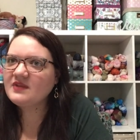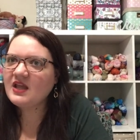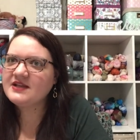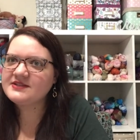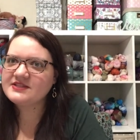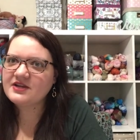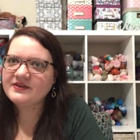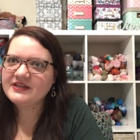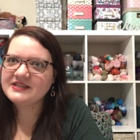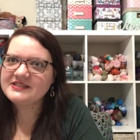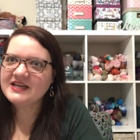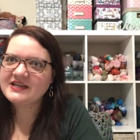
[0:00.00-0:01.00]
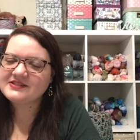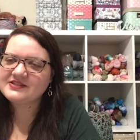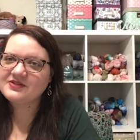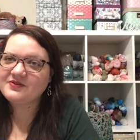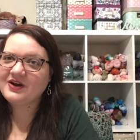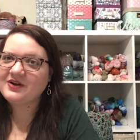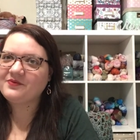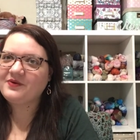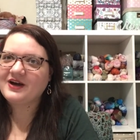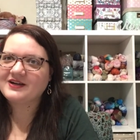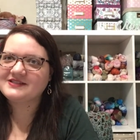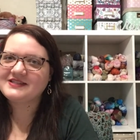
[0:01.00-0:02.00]
And so he takes you on
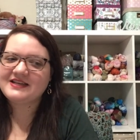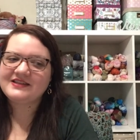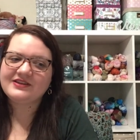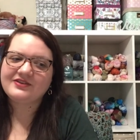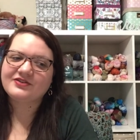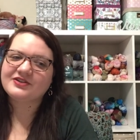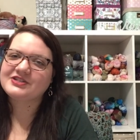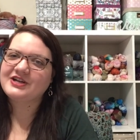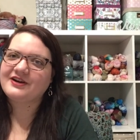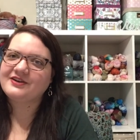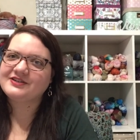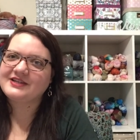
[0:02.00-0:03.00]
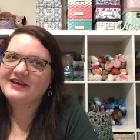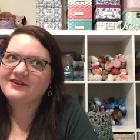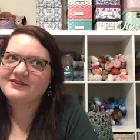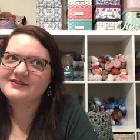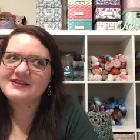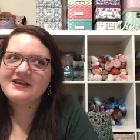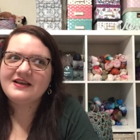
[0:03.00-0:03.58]
walks in the Yorkshire Dales.